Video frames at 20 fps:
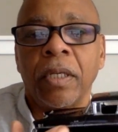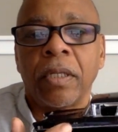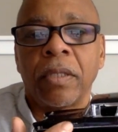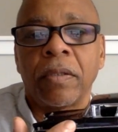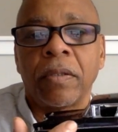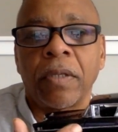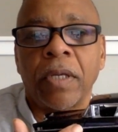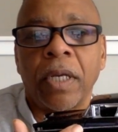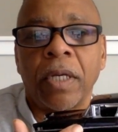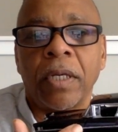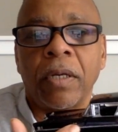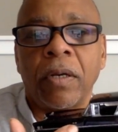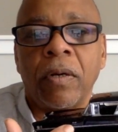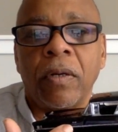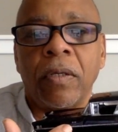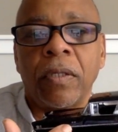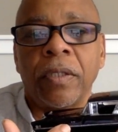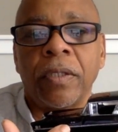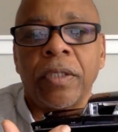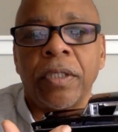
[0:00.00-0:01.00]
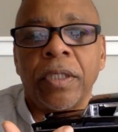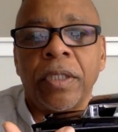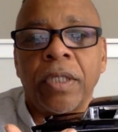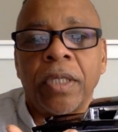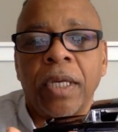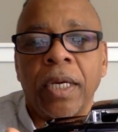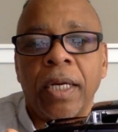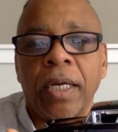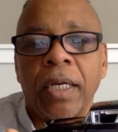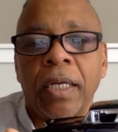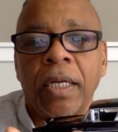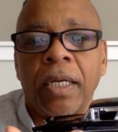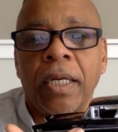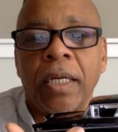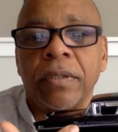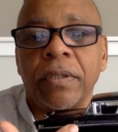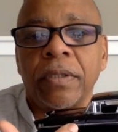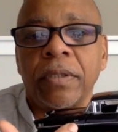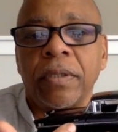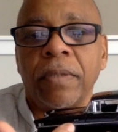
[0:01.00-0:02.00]
you got all the
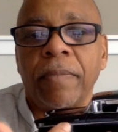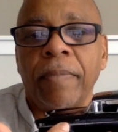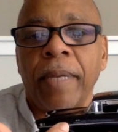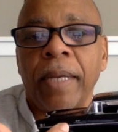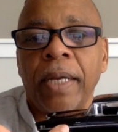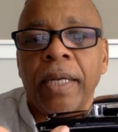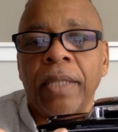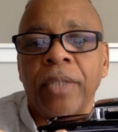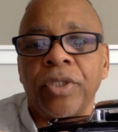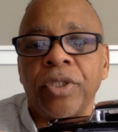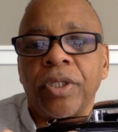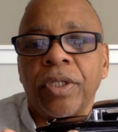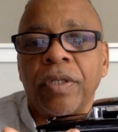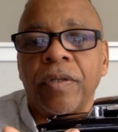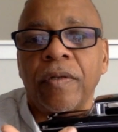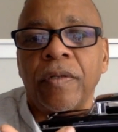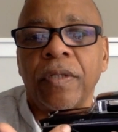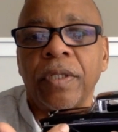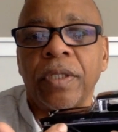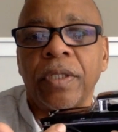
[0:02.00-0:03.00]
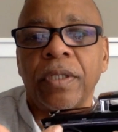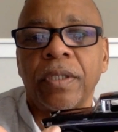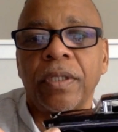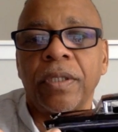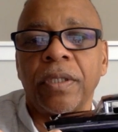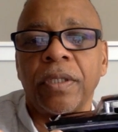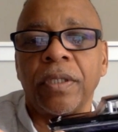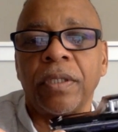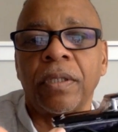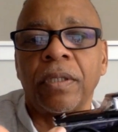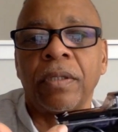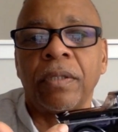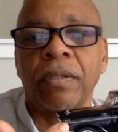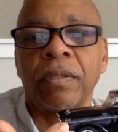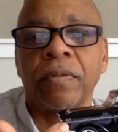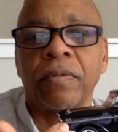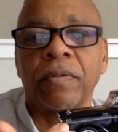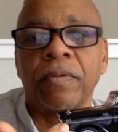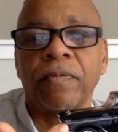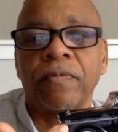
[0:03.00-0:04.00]
decals, the badging on it,
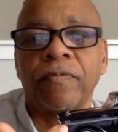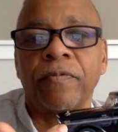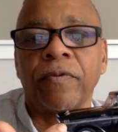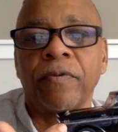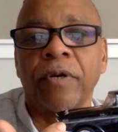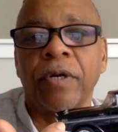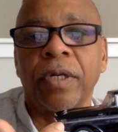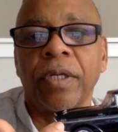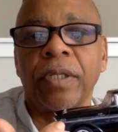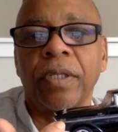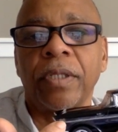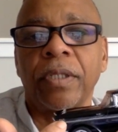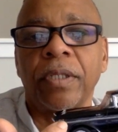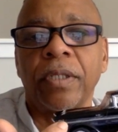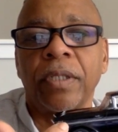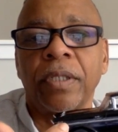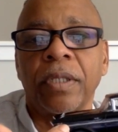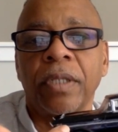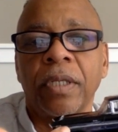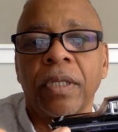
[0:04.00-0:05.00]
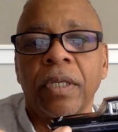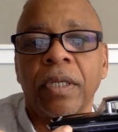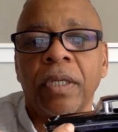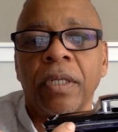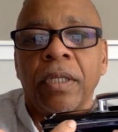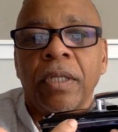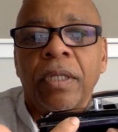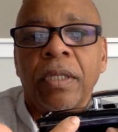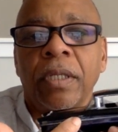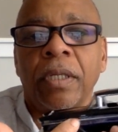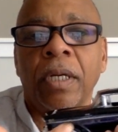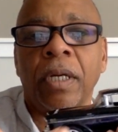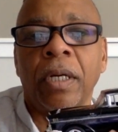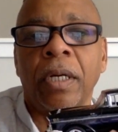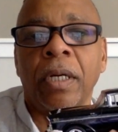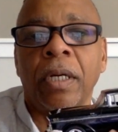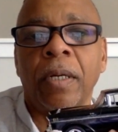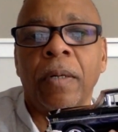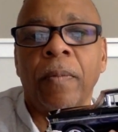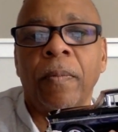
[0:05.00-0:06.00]
front.
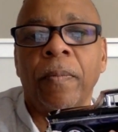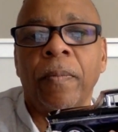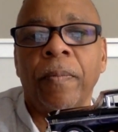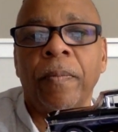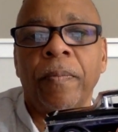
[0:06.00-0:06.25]
On